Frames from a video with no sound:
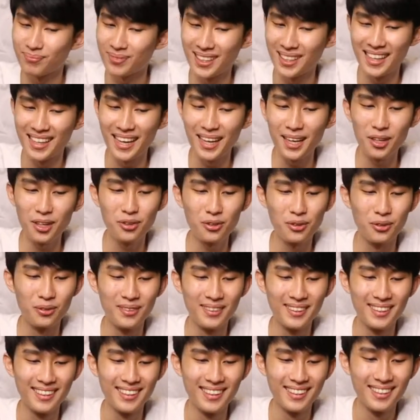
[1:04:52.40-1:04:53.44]
Hello,
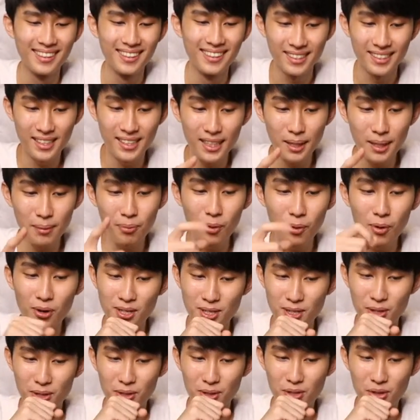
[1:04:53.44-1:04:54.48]
Singapore is
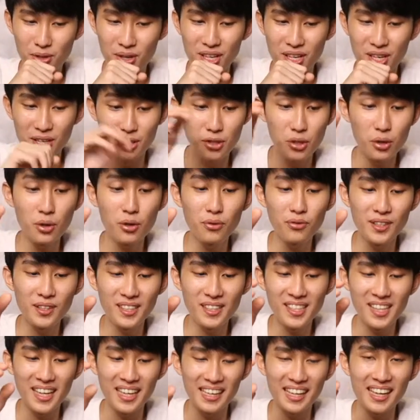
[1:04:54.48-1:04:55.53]
also here,
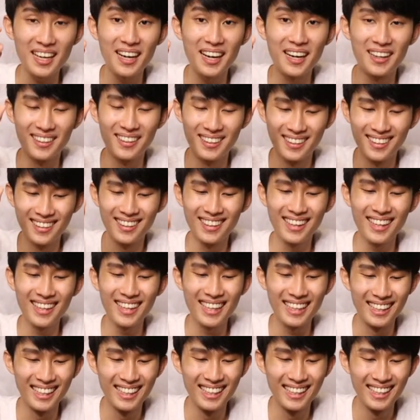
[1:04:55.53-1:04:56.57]
Donofante, yeah,
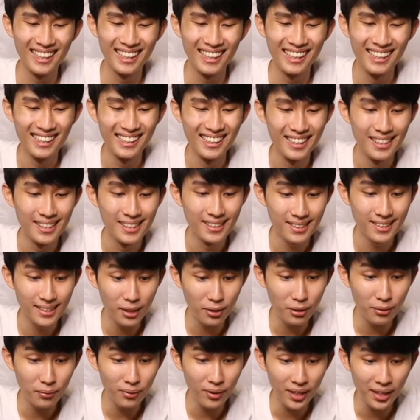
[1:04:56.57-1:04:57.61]
hey, South
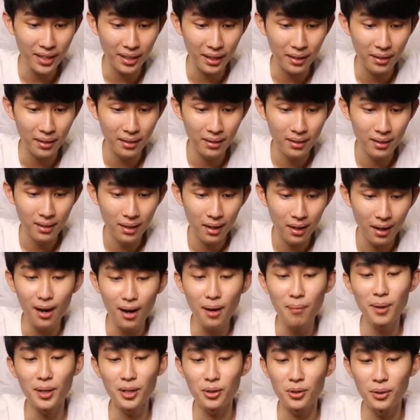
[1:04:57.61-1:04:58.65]
Africa, oh,
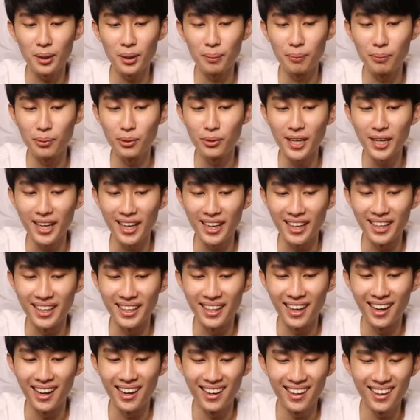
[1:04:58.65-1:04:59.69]
but you're in Brunei,
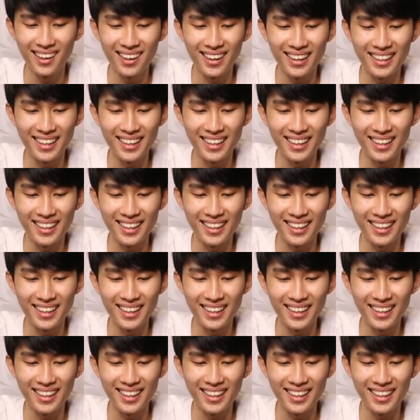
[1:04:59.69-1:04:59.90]
ah, I